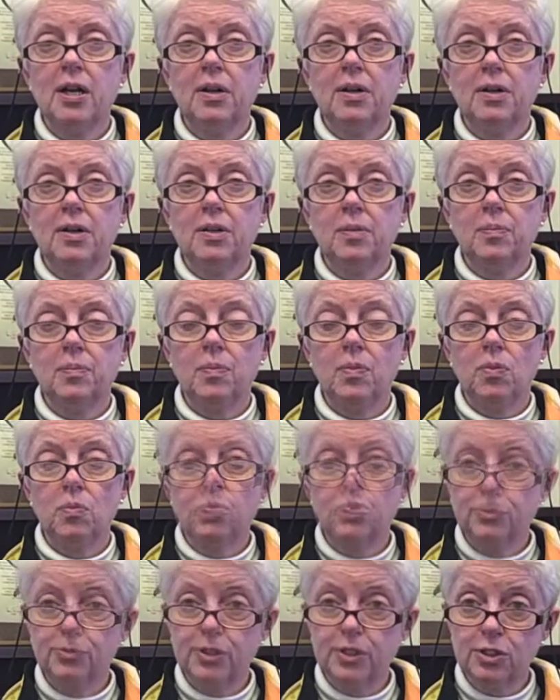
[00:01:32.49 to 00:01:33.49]
um,
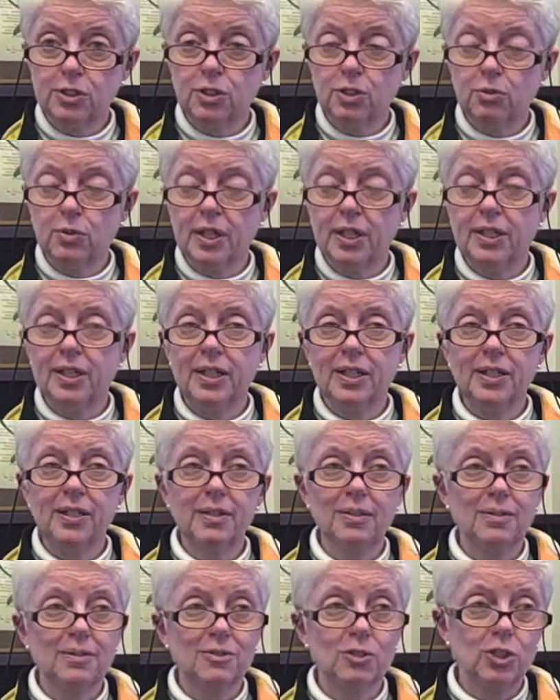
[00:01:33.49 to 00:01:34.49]
with integrating
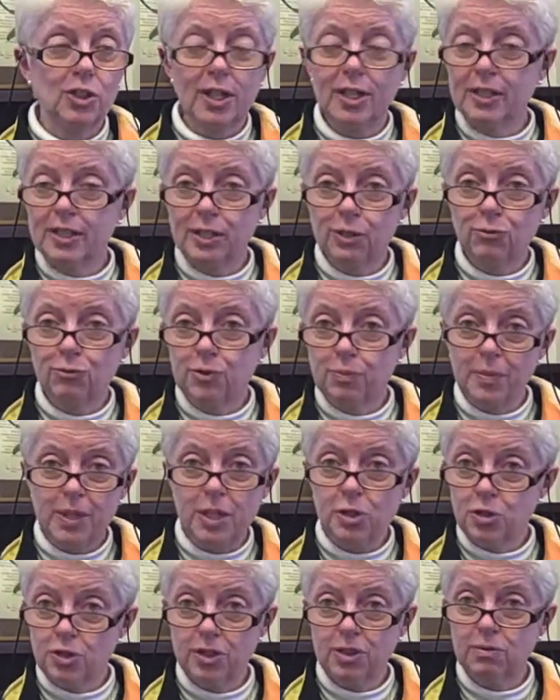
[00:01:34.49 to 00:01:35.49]
genetic
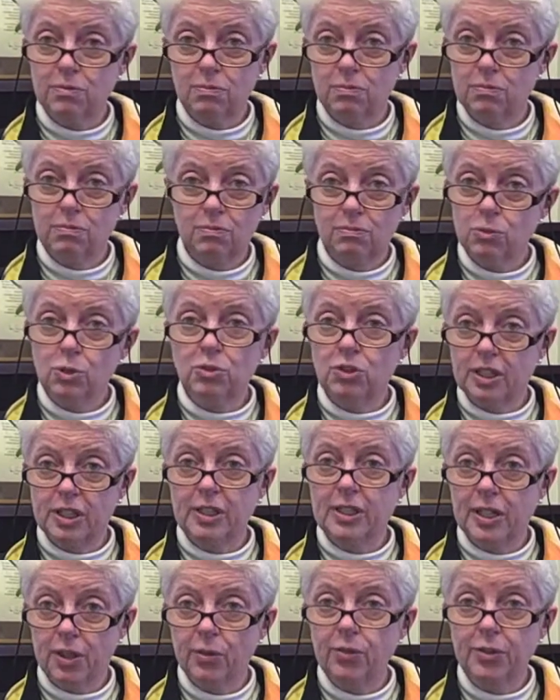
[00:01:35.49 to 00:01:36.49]
information in
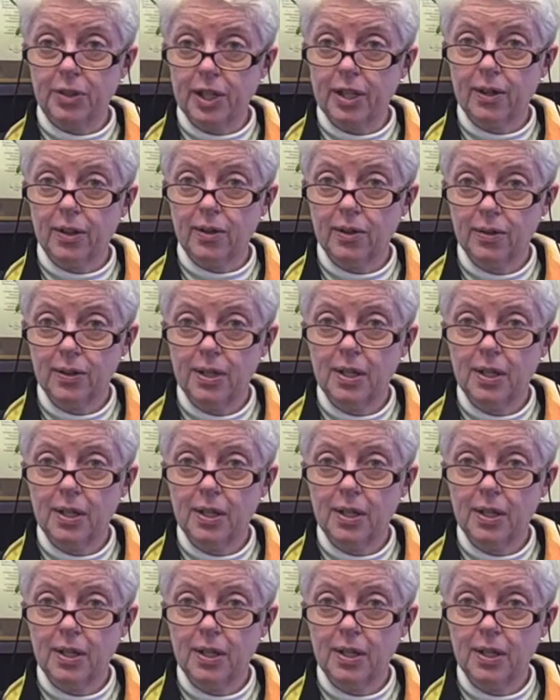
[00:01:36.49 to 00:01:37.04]
routine health care.